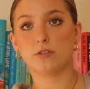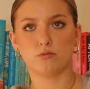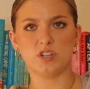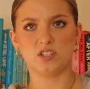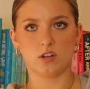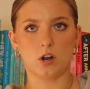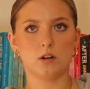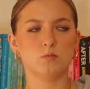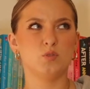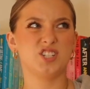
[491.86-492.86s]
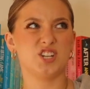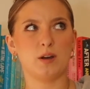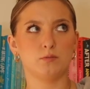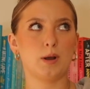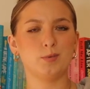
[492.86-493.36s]
3 star, which
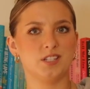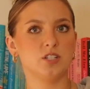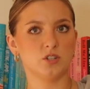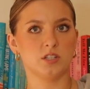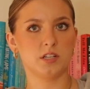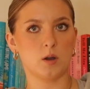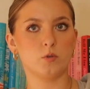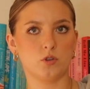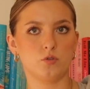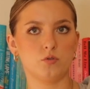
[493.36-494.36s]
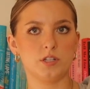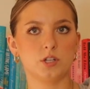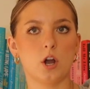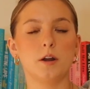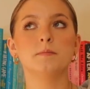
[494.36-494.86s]
I would probably still stick with the 3
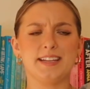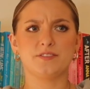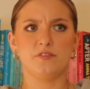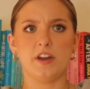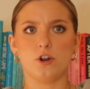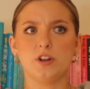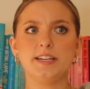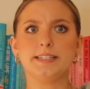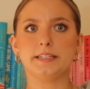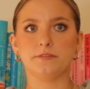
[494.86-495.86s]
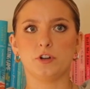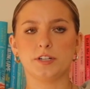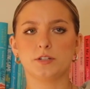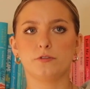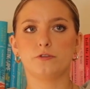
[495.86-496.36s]
star. It's very
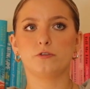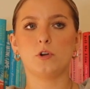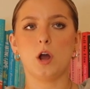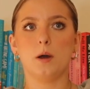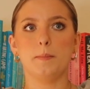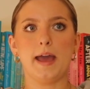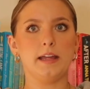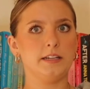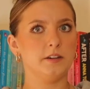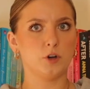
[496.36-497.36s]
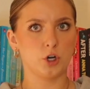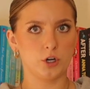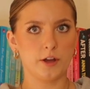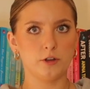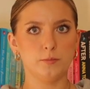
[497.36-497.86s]
different from any of her
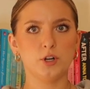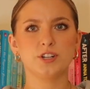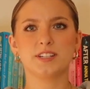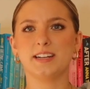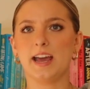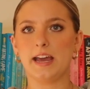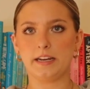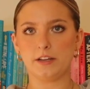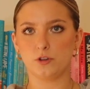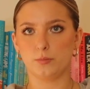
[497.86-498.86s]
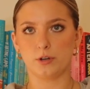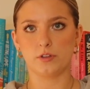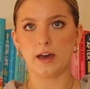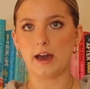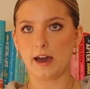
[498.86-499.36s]
other books and any other book
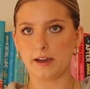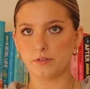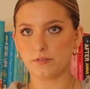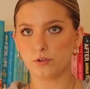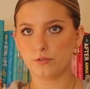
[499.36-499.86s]
that I've ever